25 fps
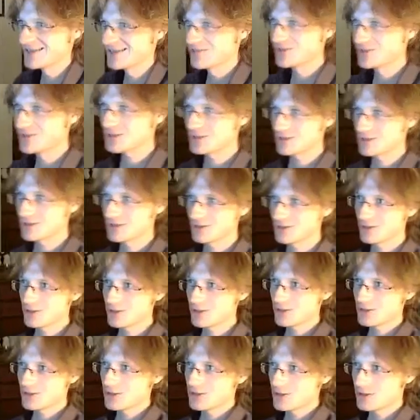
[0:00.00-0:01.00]
very good.
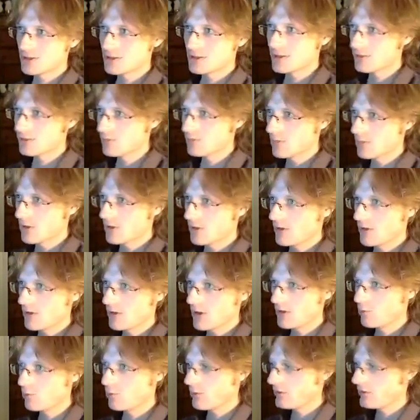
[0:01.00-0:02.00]

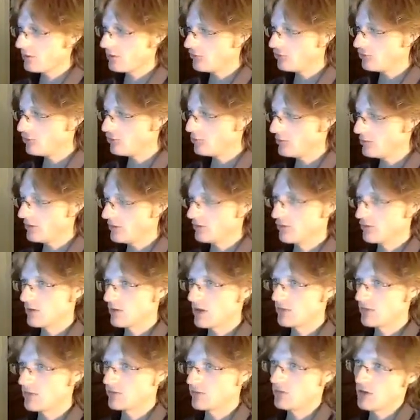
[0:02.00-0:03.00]
I waited 2 weeks
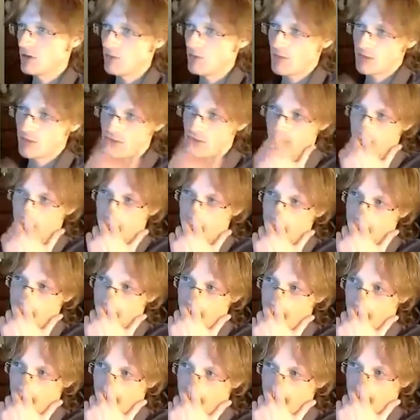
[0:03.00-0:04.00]
last time. I think I might
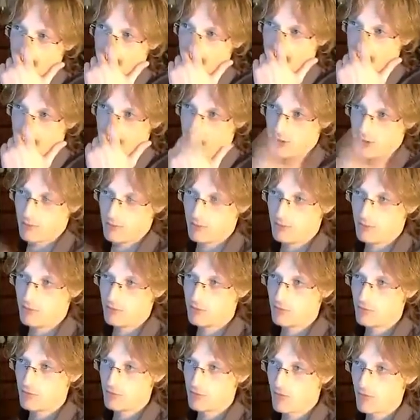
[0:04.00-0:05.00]
do it again a bit
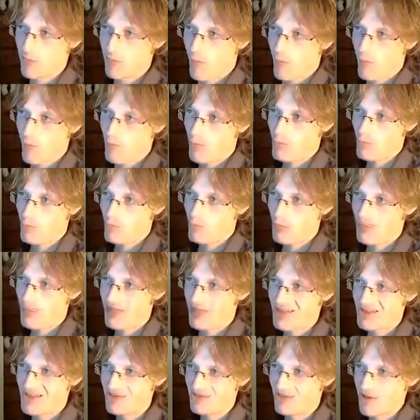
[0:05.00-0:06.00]
sooner
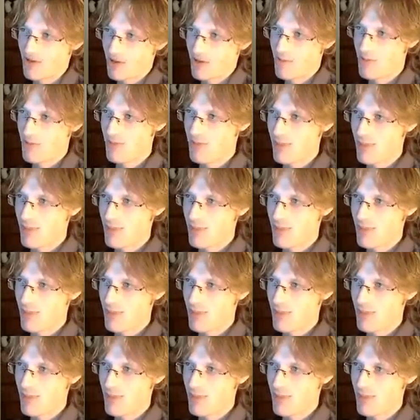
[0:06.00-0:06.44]
this time.